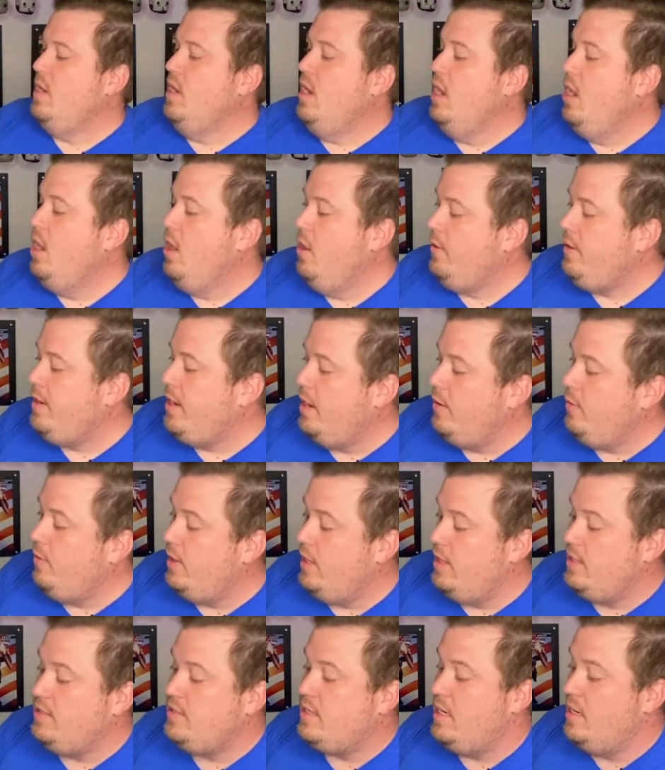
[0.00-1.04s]
Okay, well,
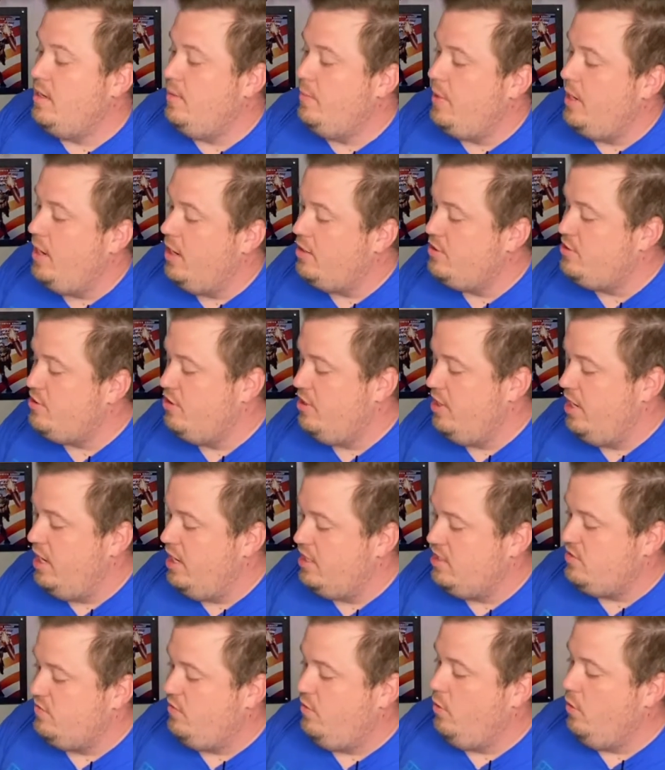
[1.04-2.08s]
there's gonna be our Treehouse
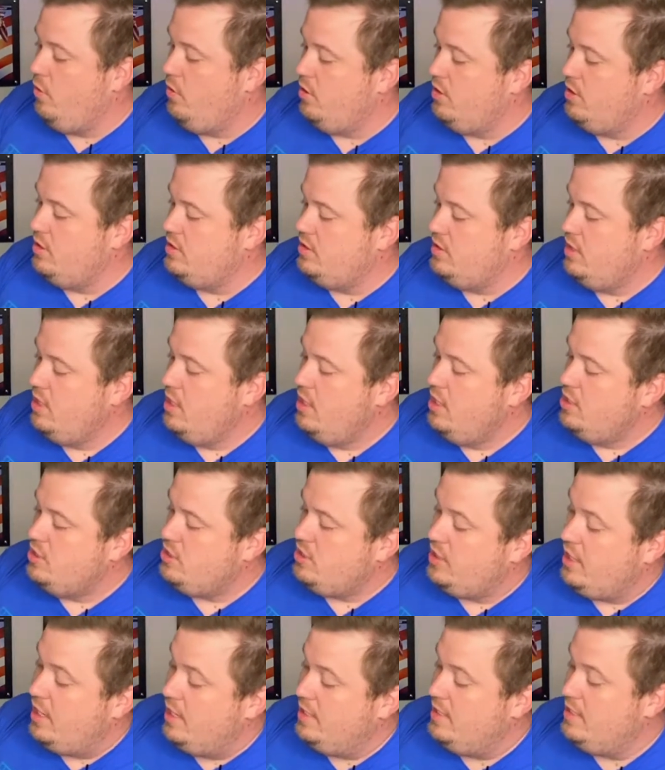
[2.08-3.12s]
of Horrors. So
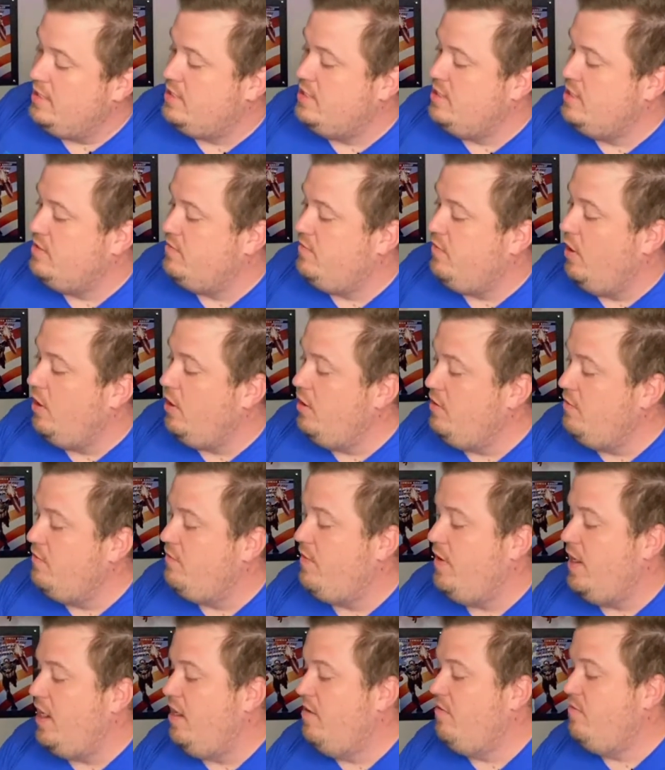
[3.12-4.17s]
again, this is volume
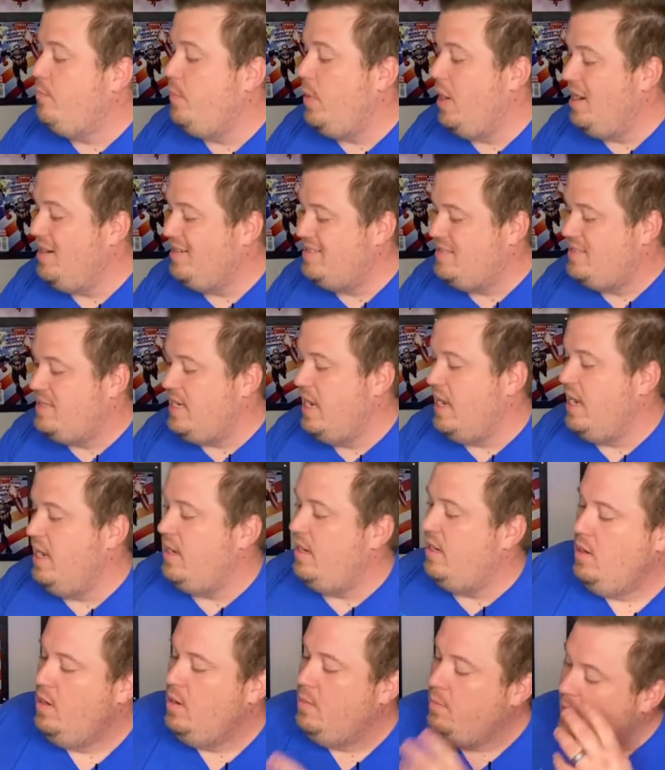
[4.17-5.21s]
5, box
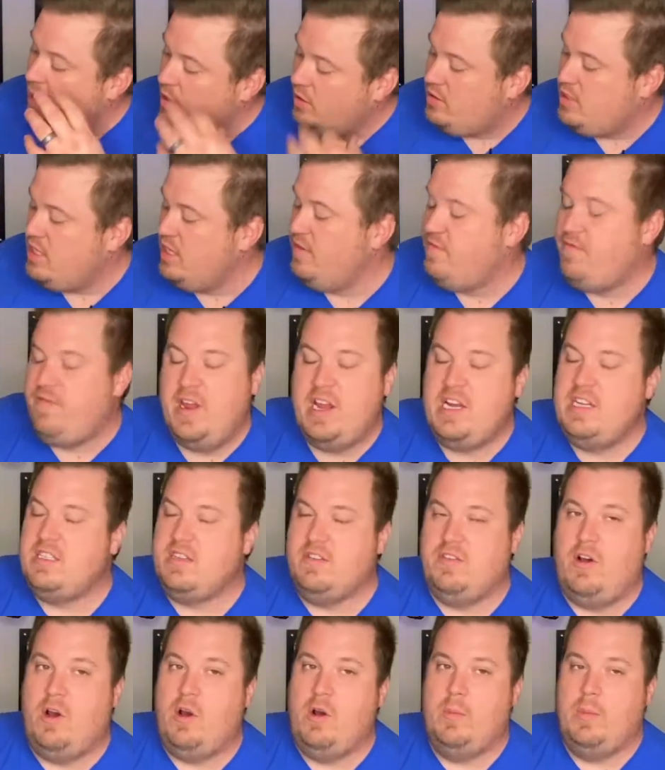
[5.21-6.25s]
10, Melting Face of
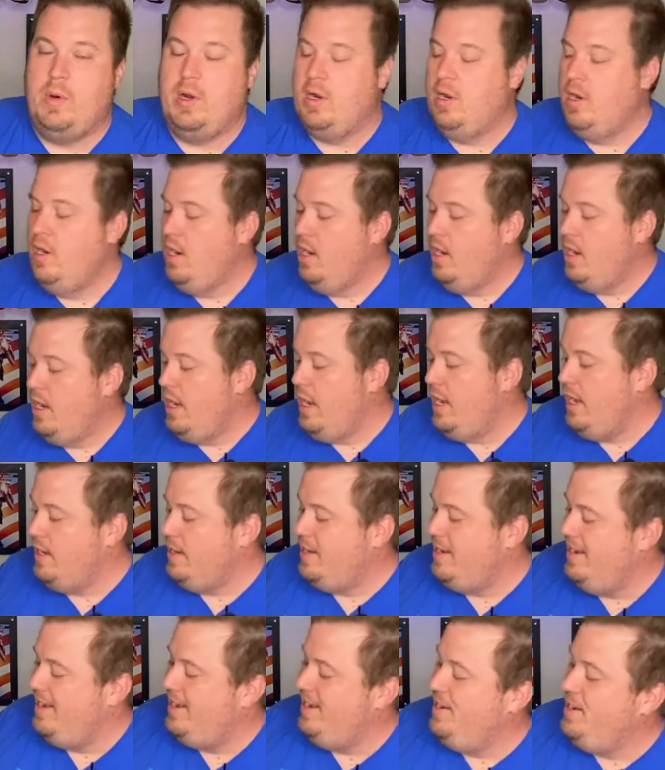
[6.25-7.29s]
Homer. And
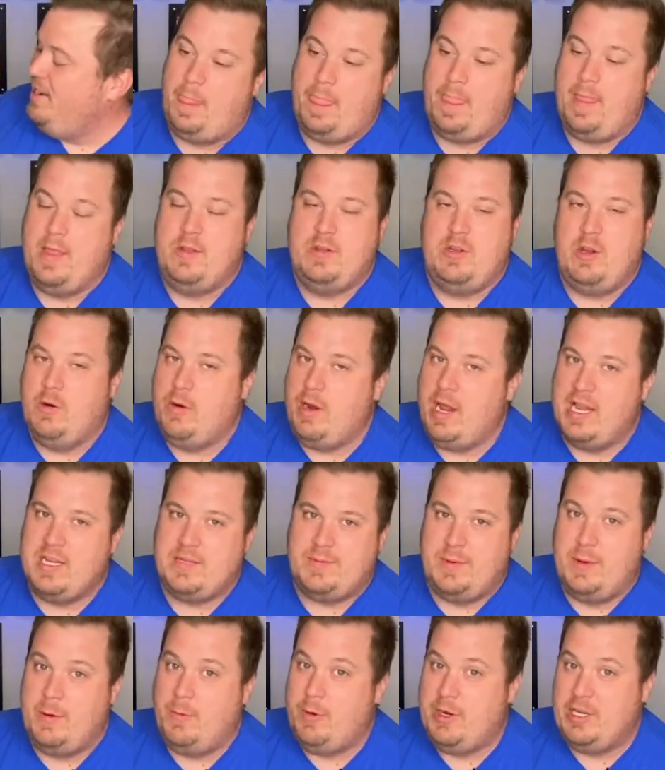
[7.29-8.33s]
don't ask
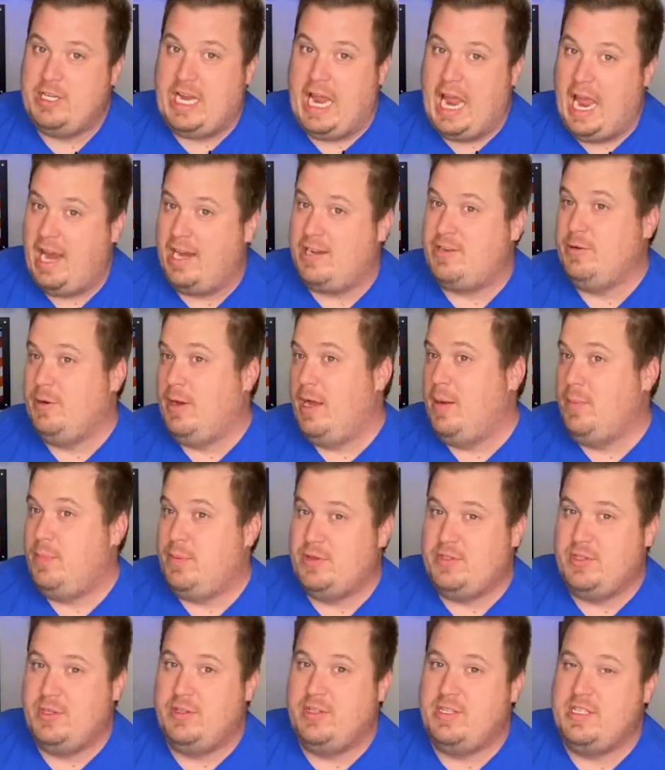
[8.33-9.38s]
me which actual
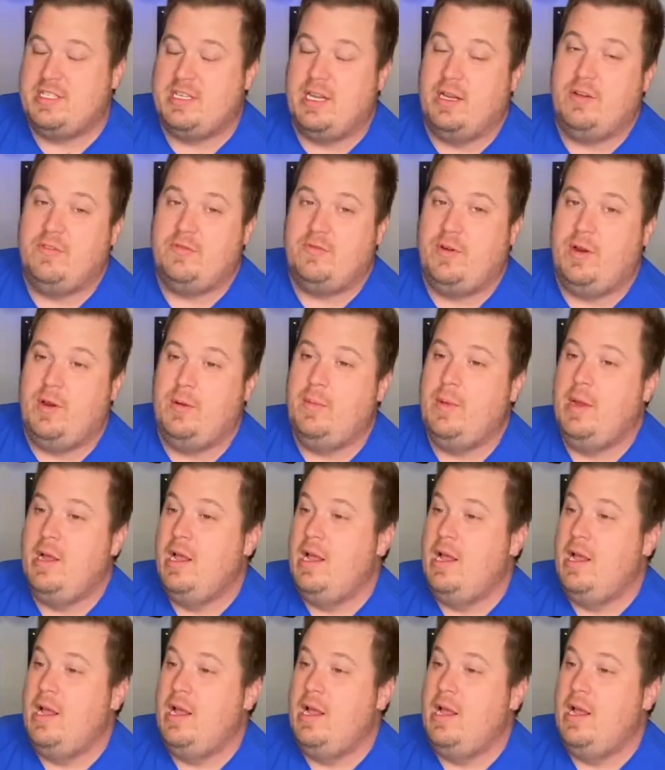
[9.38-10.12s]
episode this comes from.